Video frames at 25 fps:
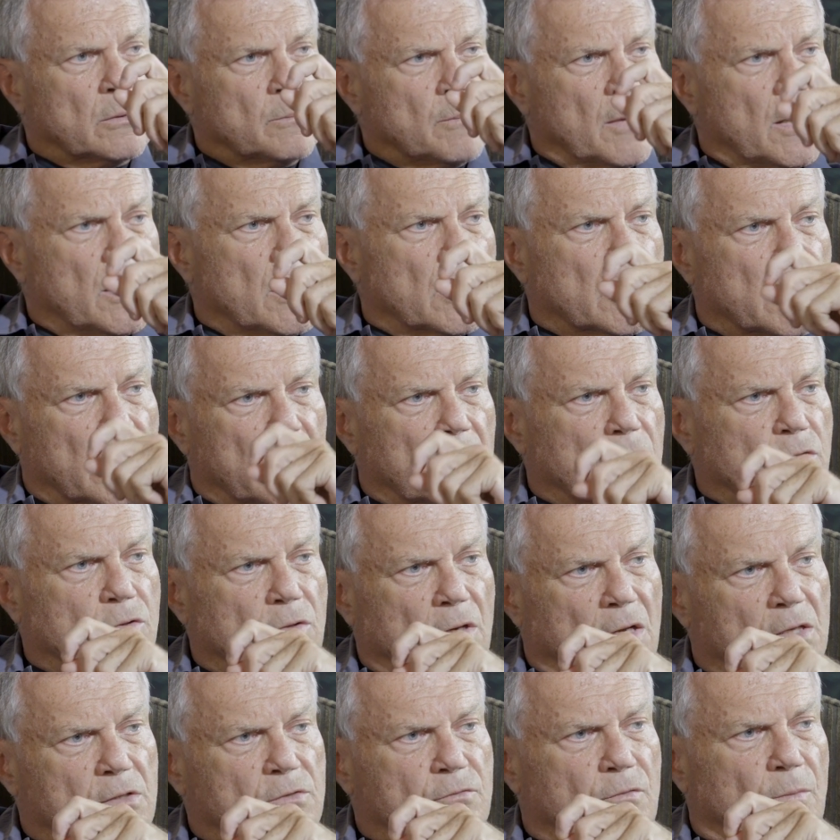marketing
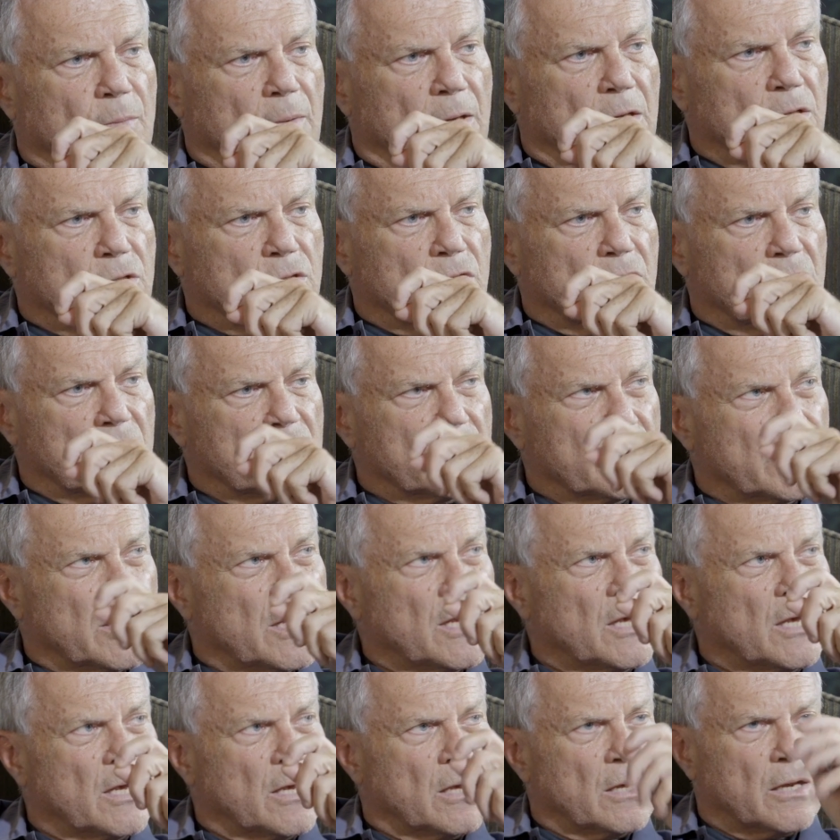transformation is
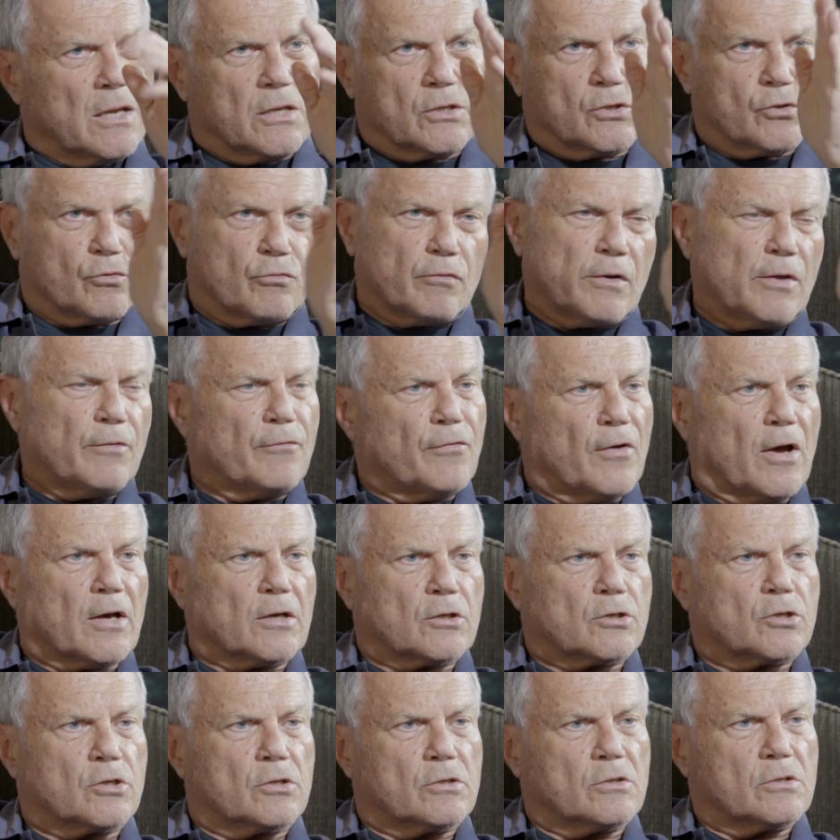key, and it's 3
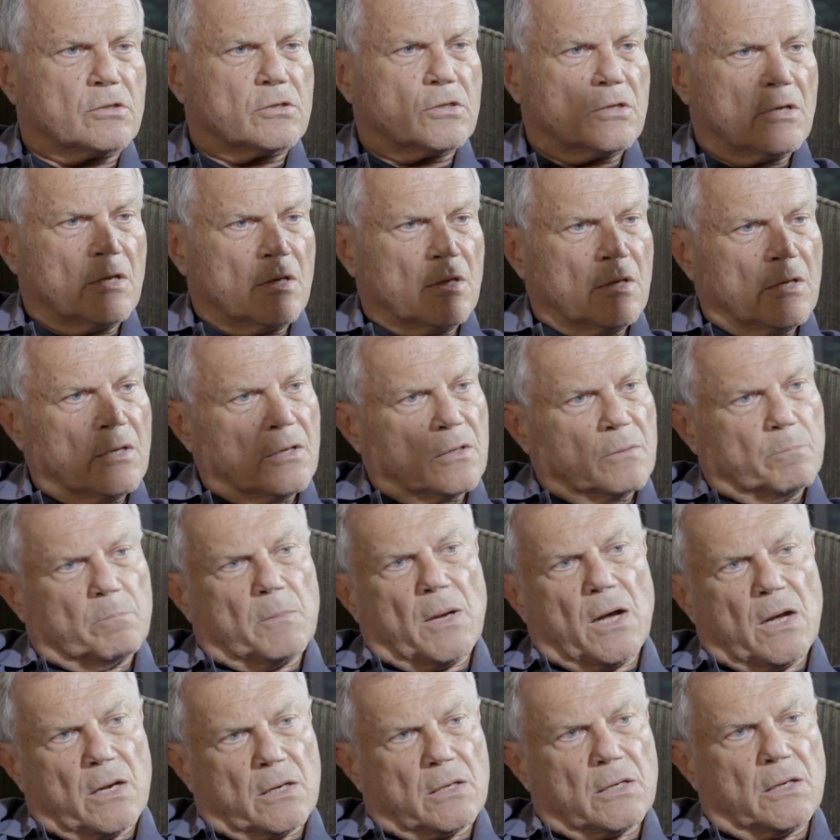functions:
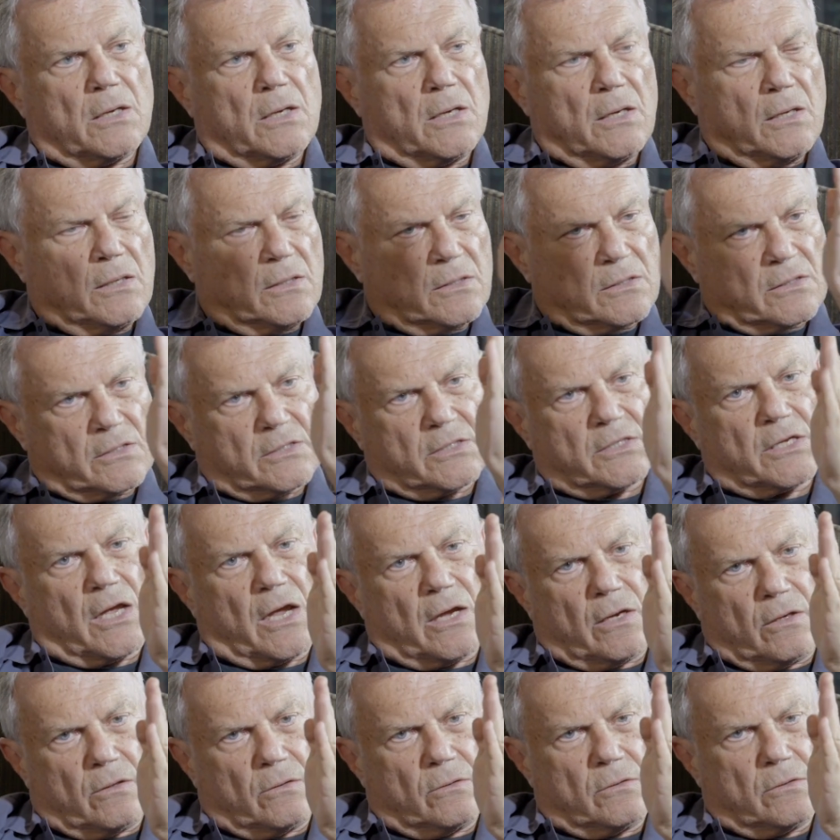marketing,
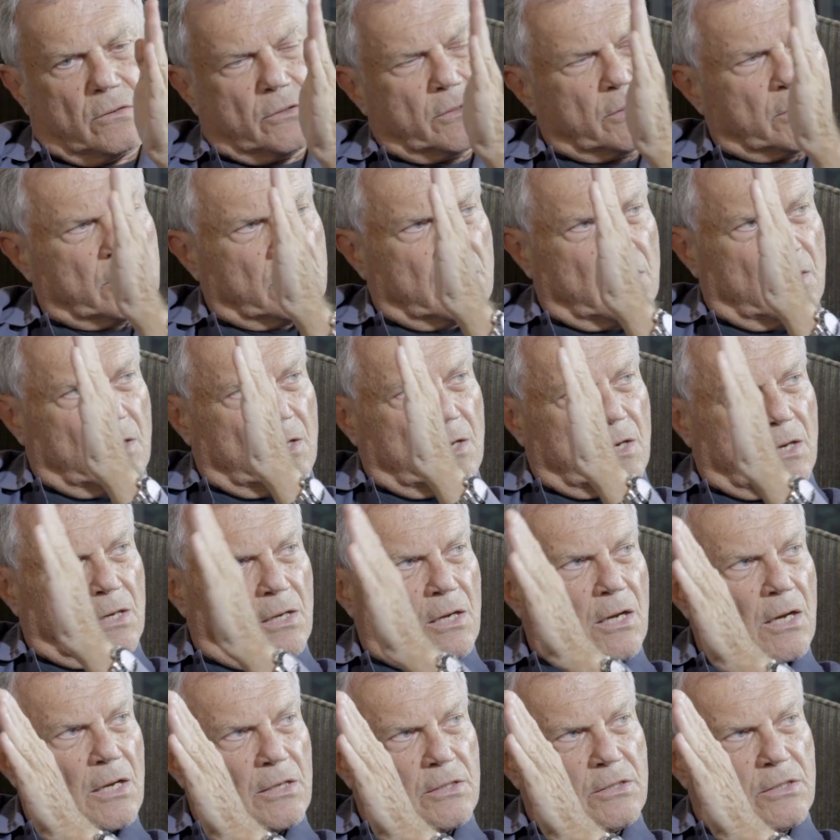sales,
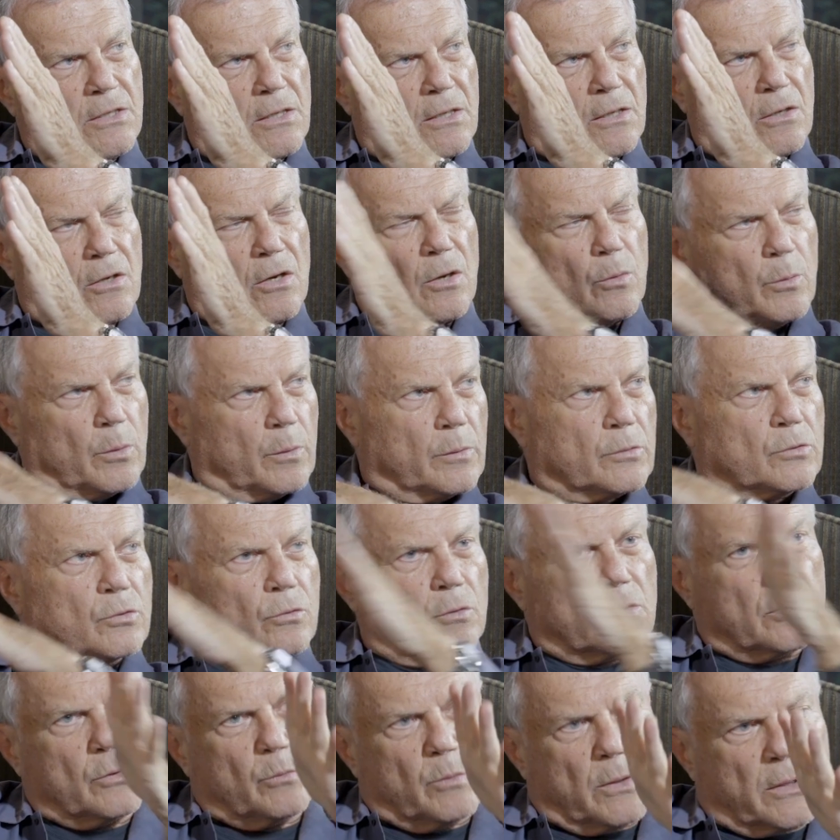and IT. We were
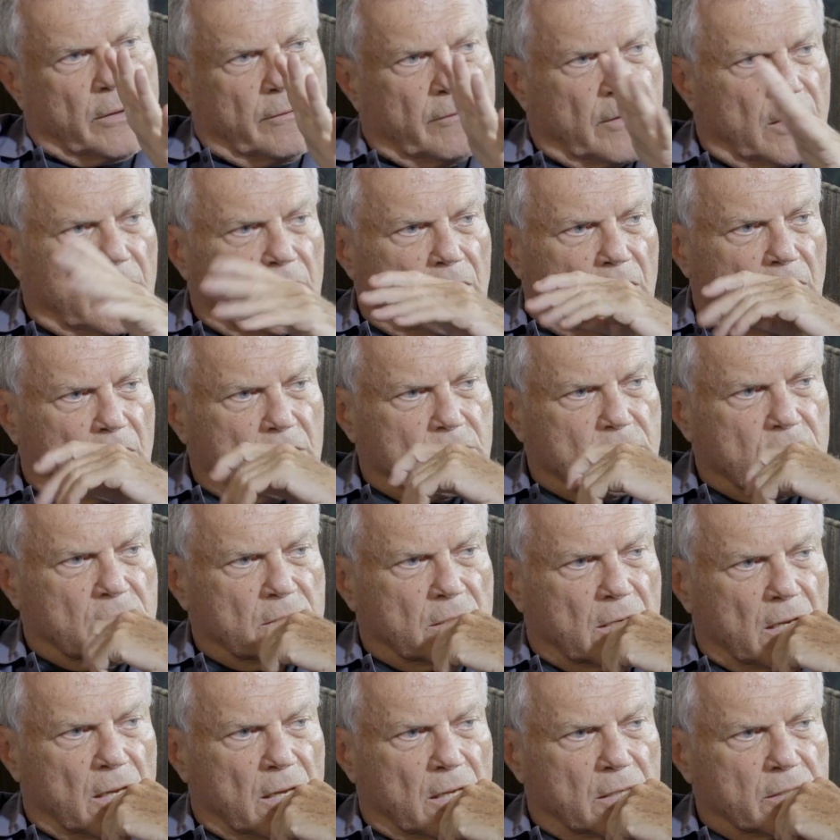talking to one of our
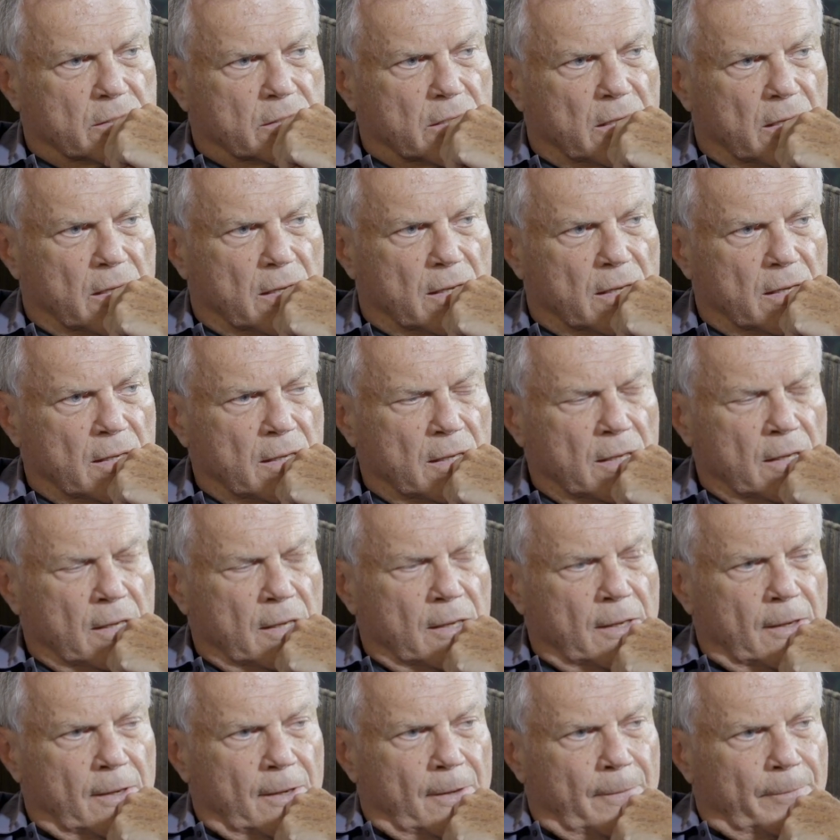largest clients here
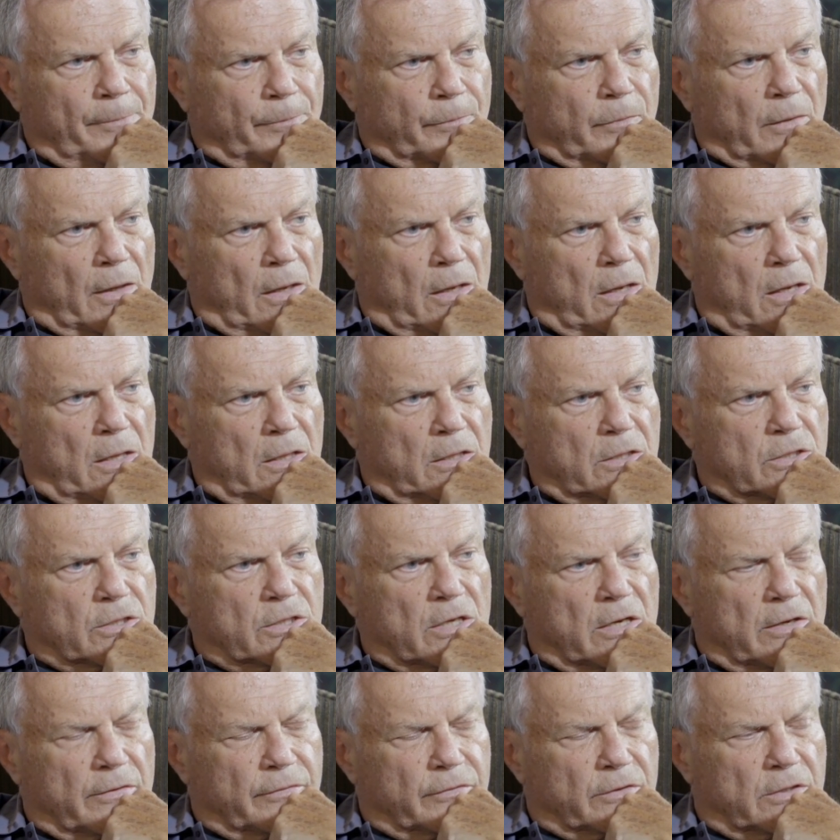this
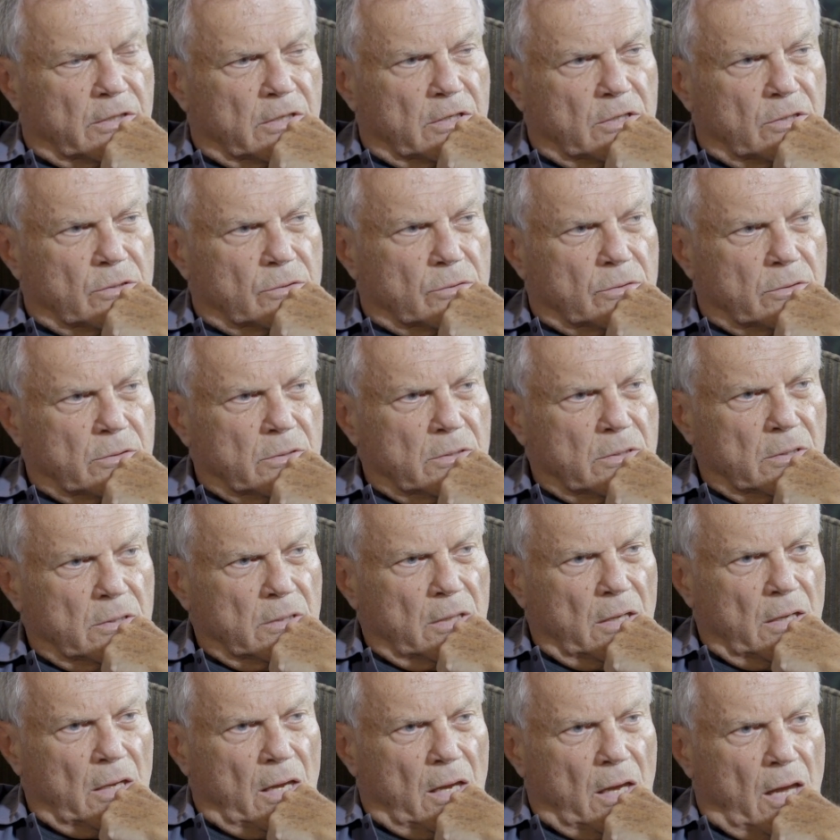afternoon,
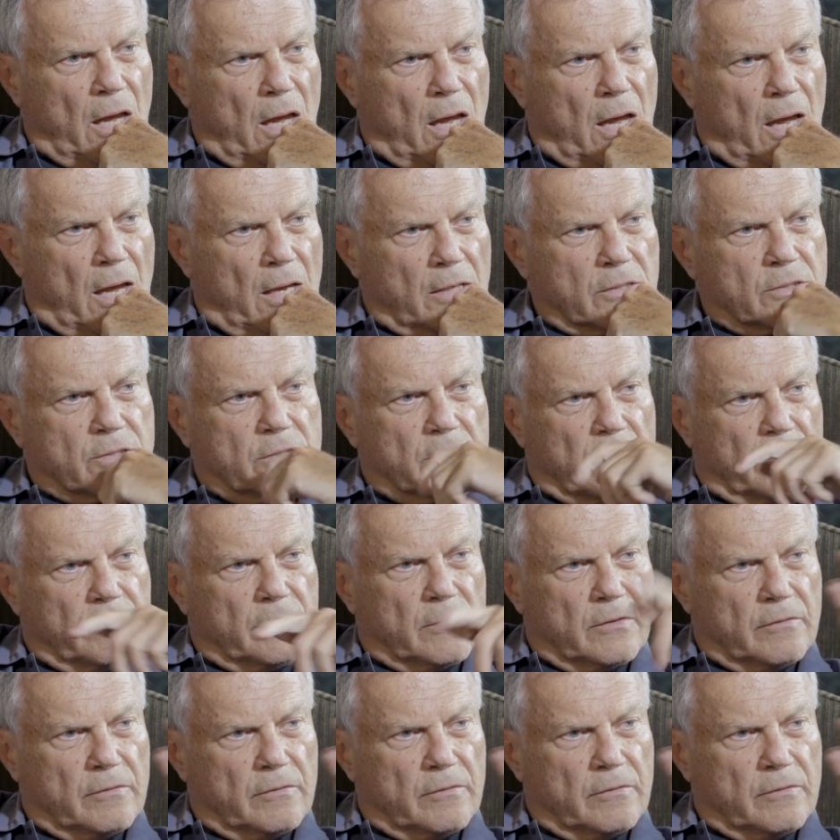and several